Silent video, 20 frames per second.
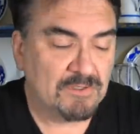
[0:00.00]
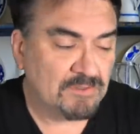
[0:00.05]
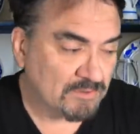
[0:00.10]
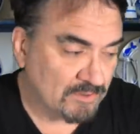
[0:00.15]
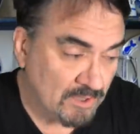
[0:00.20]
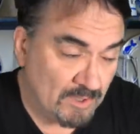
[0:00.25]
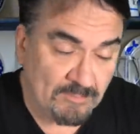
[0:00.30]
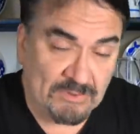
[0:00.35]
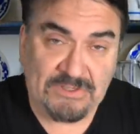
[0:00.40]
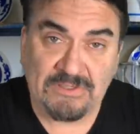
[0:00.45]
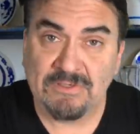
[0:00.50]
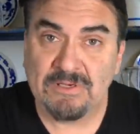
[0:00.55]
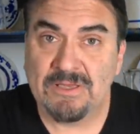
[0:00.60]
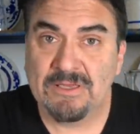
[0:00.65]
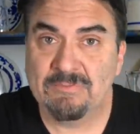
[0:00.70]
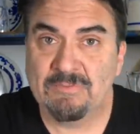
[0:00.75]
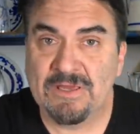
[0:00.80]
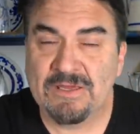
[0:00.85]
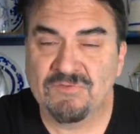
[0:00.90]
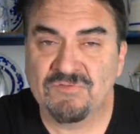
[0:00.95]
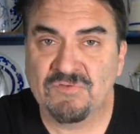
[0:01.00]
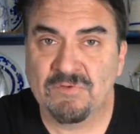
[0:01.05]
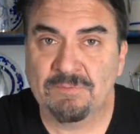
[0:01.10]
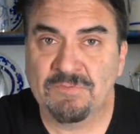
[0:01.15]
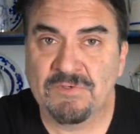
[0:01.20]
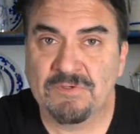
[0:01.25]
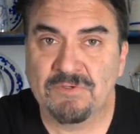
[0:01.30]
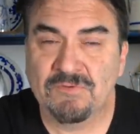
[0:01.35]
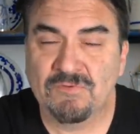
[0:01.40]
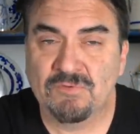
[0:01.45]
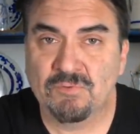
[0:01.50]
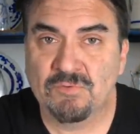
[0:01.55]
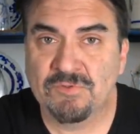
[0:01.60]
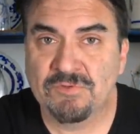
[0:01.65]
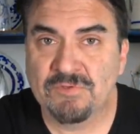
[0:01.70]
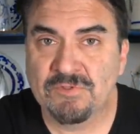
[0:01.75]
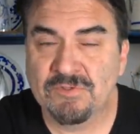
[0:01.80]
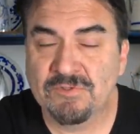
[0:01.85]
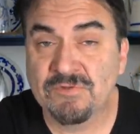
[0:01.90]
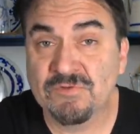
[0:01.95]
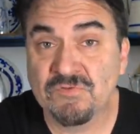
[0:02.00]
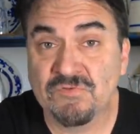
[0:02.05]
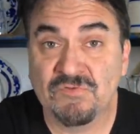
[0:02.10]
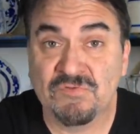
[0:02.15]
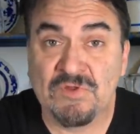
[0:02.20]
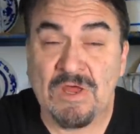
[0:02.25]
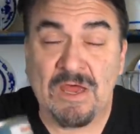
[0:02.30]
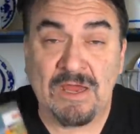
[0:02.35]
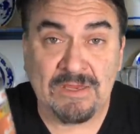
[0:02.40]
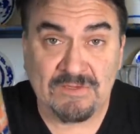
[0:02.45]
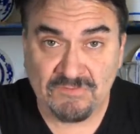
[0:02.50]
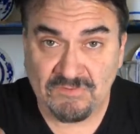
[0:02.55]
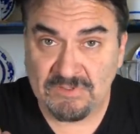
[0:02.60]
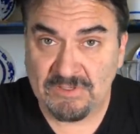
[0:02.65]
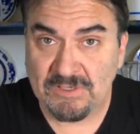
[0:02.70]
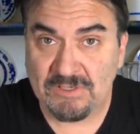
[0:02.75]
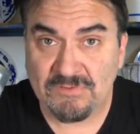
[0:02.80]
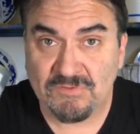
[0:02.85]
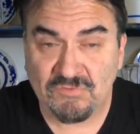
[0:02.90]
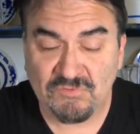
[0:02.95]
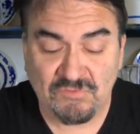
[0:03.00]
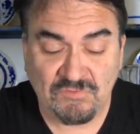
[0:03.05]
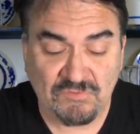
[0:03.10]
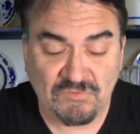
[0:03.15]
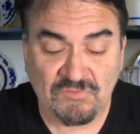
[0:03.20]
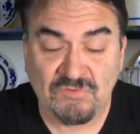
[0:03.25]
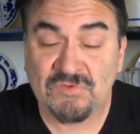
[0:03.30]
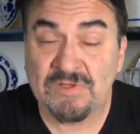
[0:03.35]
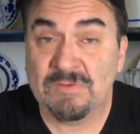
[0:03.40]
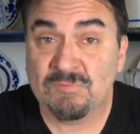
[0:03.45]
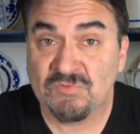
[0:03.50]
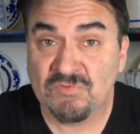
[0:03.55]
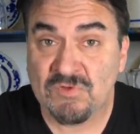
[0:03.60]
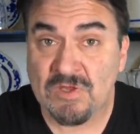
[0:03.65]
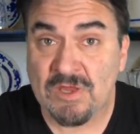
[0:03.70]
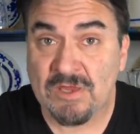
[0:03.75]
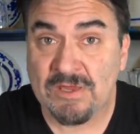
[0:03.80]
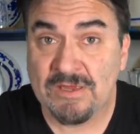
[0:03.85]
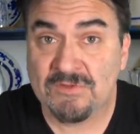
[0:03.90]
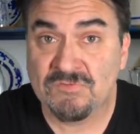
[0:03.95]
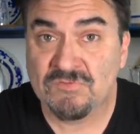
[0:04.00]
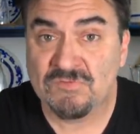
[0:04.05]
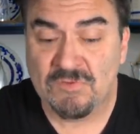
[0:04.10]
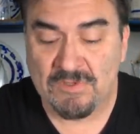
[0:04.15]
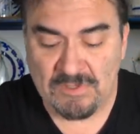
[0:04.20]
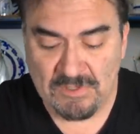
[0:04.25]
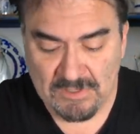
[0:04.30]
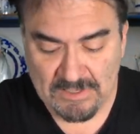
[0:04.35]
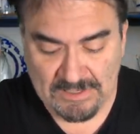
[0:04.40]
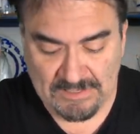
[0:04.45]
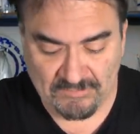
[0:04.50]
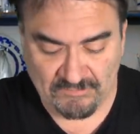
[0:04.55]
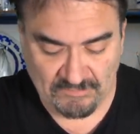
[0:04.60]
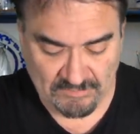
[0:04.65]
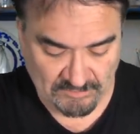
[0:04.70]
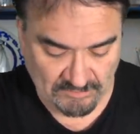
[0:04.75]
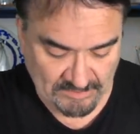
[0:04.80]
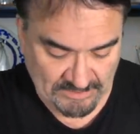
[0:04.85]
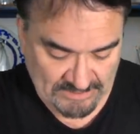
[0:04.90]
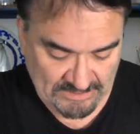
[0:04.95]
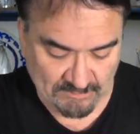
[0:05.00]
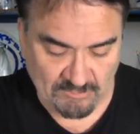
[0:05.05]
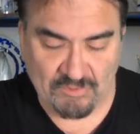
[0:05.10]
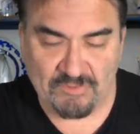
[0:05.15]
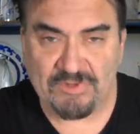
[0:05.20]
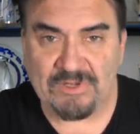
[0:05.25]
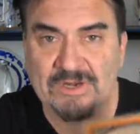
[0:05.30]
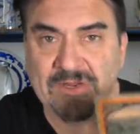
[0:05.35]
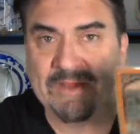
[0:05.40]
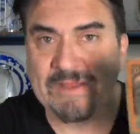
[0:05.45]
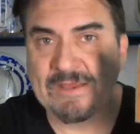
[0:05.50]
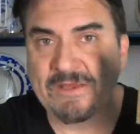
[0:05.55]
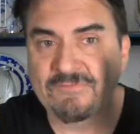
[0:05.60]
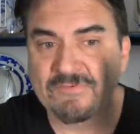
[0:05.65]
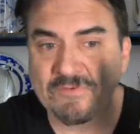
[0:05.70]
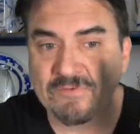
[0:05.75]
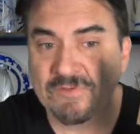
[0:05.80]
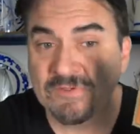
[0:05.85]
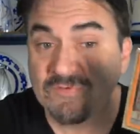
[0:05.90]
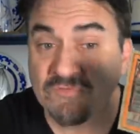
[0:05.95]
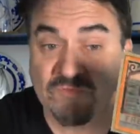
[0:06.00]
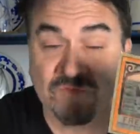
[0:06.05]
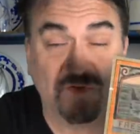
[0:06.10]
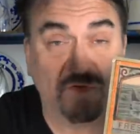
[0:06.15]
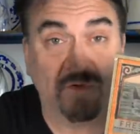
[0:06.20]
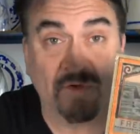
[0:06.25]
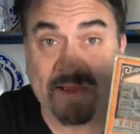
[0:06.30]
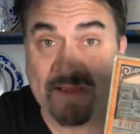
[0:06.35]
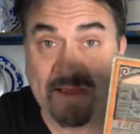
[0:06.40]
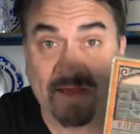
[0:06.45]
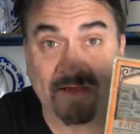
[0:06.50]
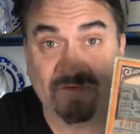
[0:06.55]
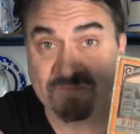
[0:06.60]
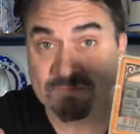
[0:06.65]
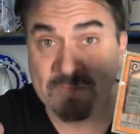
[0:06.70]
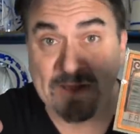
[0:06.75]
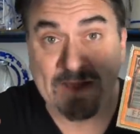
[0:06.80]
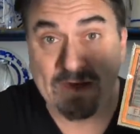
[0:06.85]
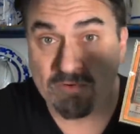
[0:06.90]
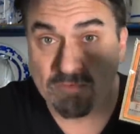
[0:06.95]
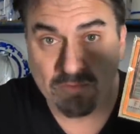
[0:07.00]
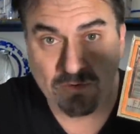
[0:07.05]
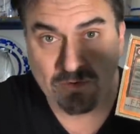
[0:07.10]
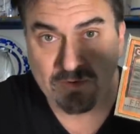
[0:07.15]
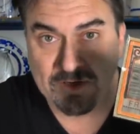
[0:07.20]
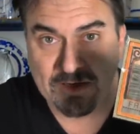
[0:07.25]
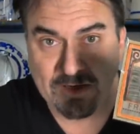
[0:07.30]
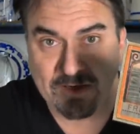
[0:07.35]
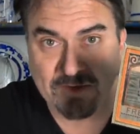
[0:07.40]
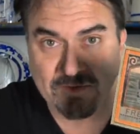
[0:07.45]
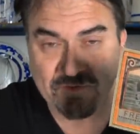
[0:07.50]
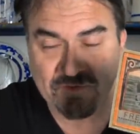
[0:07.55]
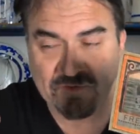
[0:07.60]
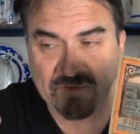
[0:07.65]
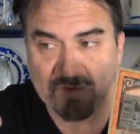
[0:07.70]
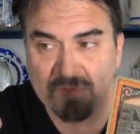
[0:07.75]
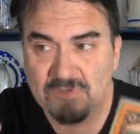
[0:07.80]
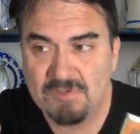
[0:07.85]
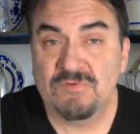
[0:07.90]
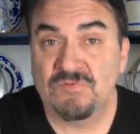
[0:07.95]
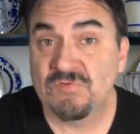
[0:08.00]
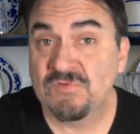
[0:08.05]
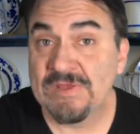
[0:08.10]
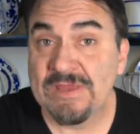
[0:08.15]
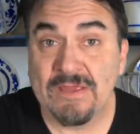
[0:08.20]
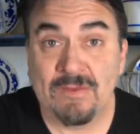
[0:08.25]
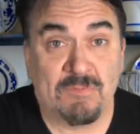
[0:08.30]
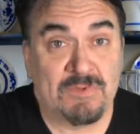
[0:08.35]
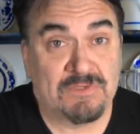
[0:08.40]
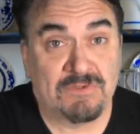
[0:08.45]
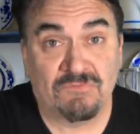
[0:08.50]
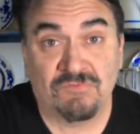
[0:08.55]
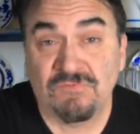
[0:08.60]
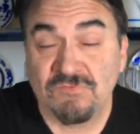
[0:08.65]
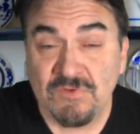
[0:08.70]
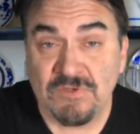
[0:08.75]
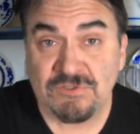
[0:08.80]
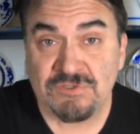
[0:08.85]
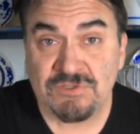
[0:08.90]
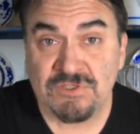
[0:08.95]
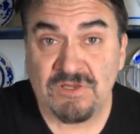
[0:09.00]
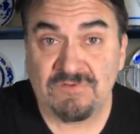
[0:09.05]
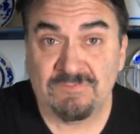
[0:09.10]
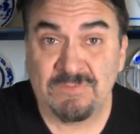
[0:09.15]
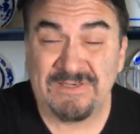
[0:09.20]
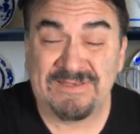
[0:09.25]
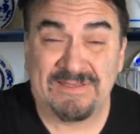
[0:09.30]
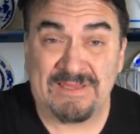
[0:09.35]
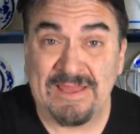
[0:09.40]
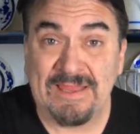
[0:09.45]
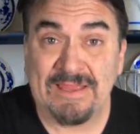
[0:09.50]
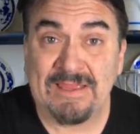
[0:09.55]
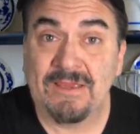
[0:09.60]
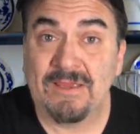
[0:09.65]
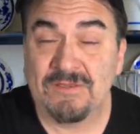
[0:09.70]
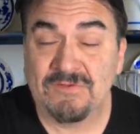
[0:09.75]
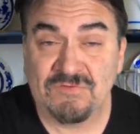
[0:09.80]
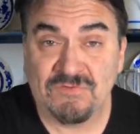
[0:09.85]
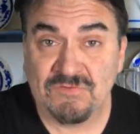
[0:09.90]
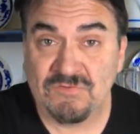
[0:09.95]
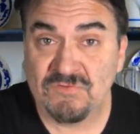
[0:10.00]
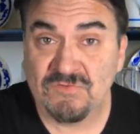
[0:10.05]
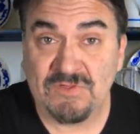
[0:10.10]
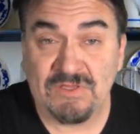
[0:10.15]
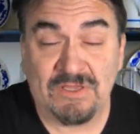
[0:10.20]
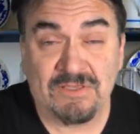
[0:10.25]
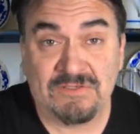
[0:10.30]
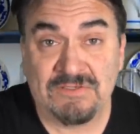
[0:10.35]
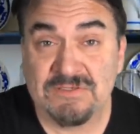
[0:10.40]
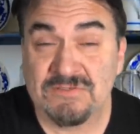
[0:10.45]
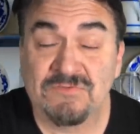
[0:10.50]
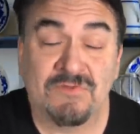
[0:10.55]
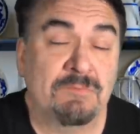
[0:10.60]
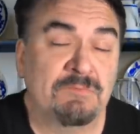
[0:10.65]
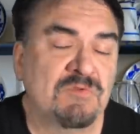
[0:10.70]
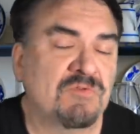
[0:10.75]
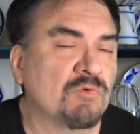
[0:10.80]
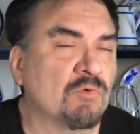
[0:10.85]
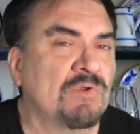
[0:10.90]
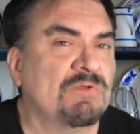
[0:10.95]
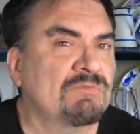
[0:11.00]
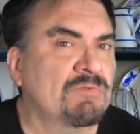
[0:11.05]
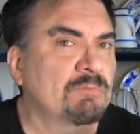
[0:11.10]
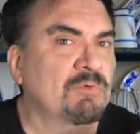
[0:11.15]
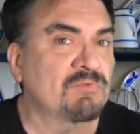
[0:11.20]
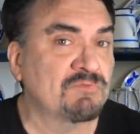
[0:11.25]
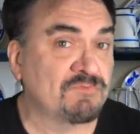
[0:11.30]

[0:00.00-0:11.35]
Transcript: Company name has something to do with it. The size, again, this is the same size as the label that I have here. They still have mackerel cans. Salmon and fish have been canned since the eighteen seventies, or even